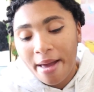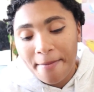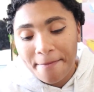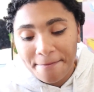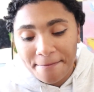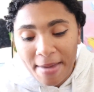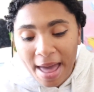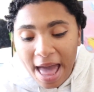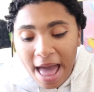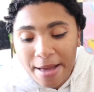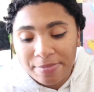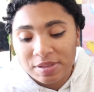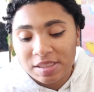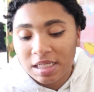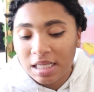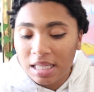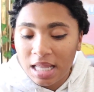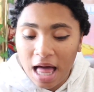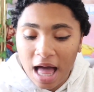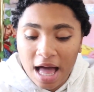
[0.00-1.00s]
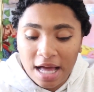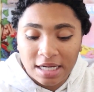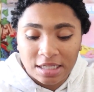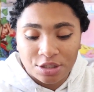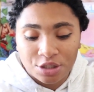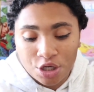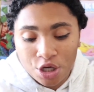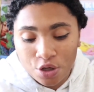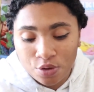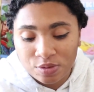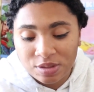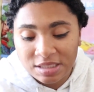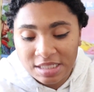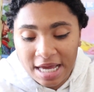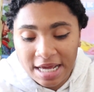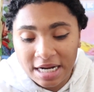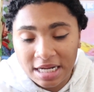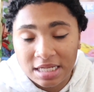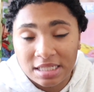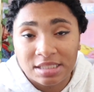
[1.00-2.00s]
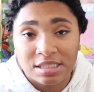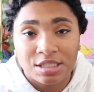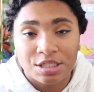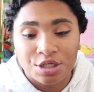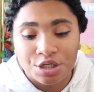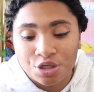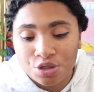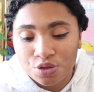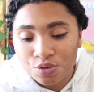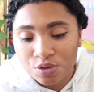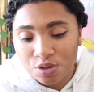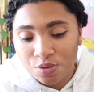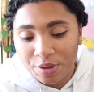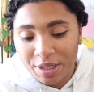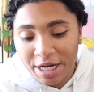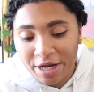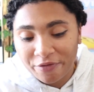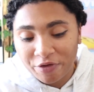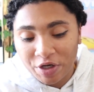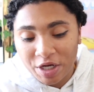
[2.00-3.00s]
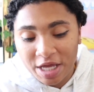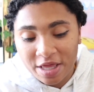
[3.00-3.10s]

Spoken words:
maps, clock, notes, settings, news or whatever.